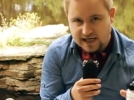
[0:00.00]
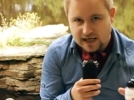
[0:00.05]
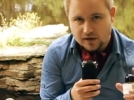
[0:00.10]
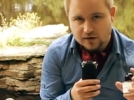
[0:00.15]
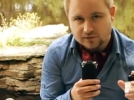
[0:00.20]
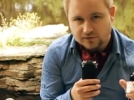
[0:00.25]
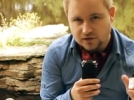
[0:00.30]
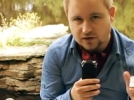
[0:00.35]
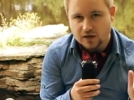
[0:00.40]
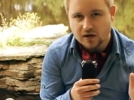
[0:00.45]
out
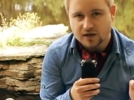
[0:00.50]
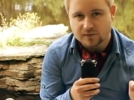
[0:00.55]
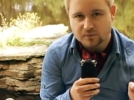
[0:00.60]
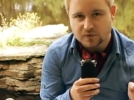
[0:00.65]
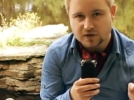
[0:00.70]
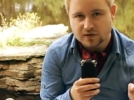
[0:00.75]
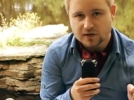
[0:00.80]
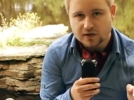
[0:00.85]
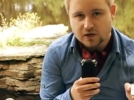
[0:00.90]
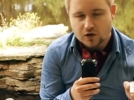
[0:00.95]
of
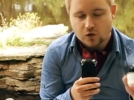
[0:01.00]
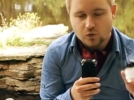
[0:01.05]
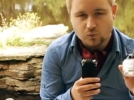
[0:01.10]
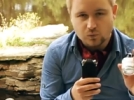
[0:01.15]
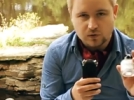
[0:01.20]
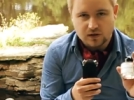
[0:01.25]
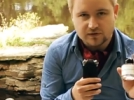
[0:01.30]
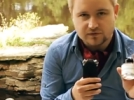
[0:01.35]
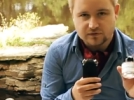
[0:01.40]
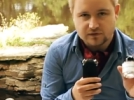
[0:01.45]
alignment
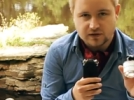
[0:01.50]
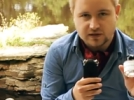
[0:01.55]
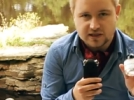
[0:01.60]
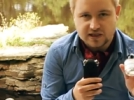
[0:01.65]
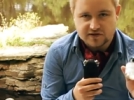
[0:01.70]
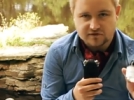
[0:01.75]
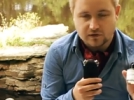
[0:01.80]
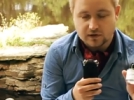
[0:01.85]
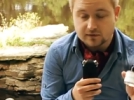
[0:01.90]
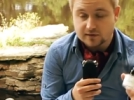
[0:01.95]
with
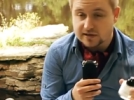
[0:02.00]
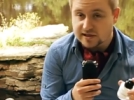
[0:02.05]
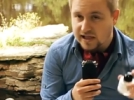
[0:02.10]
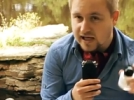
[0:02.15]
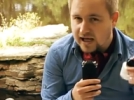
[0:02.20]
this fragrance.